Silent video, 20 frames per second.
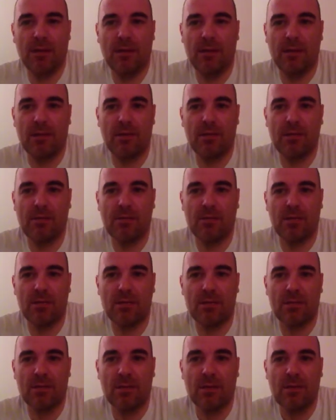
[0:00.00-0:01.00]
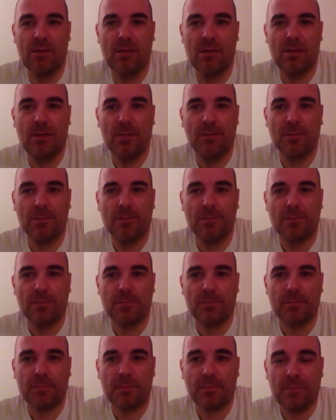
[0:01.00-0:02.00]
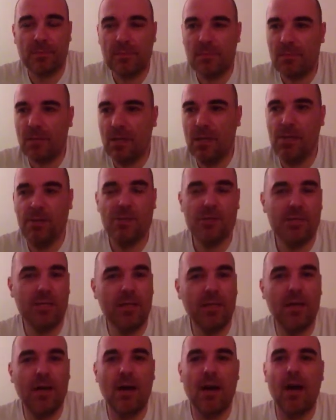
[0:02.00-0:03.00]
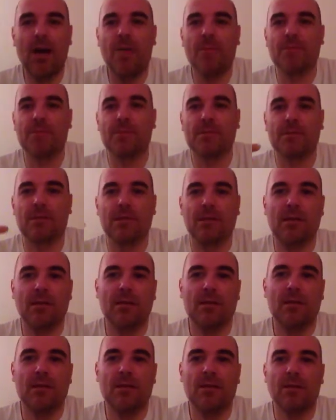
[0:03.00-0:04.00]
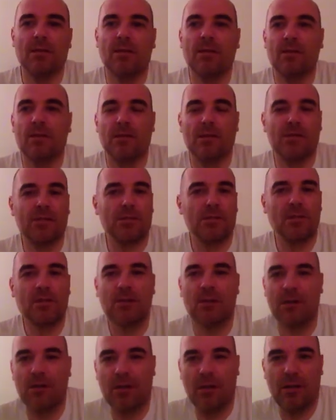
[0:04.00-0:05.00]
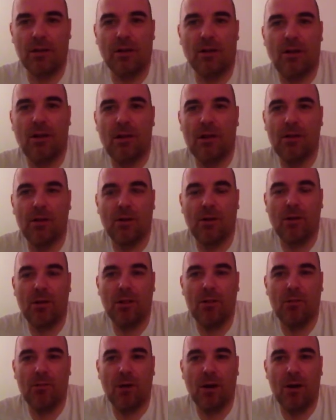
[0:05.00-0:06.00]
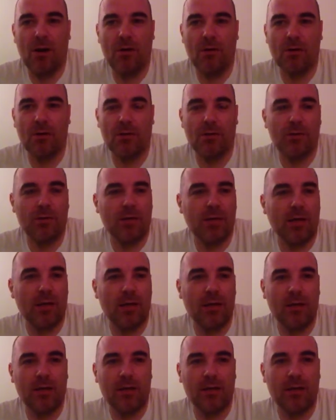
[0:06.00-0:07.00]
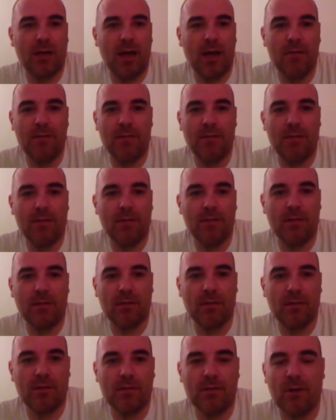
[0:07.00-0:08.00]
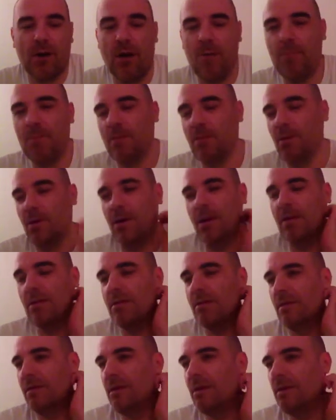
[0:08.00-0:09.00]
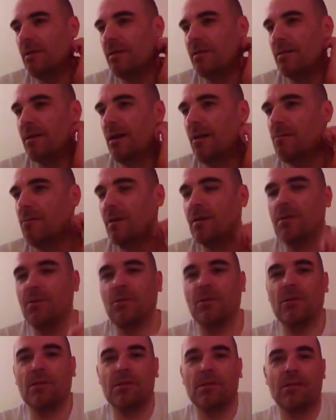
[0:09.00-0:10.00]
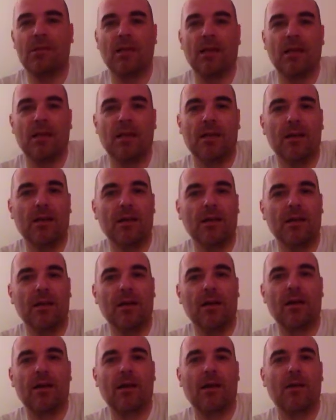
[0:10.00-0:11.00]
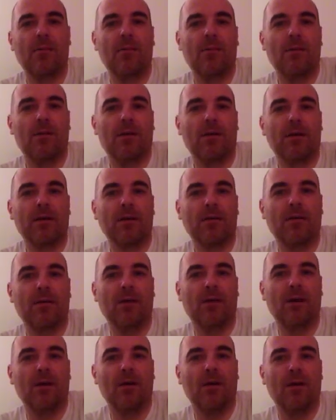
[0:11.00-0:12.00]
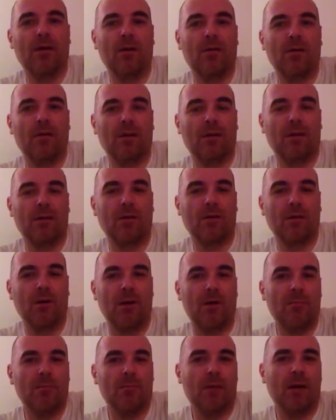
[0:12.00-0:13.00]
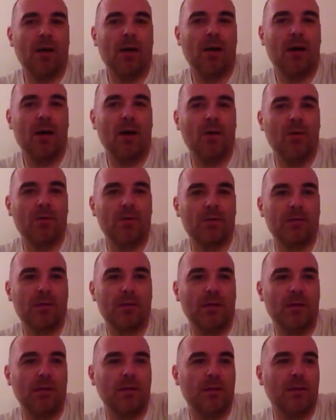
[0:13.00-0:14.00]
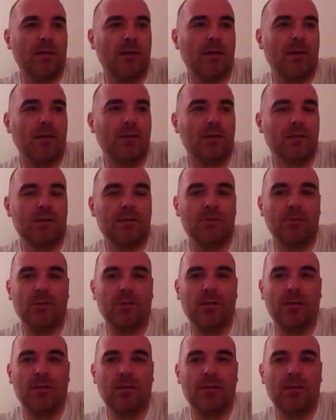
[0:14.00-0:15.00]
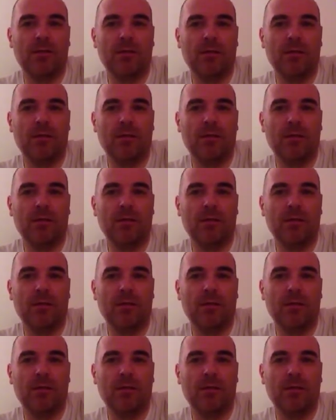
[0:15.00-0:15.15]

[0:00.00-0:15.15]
and it's just and you see cops circling all around, you know. They haven't stopped me or anything anytime, but you can see like a car parking around my house in the street.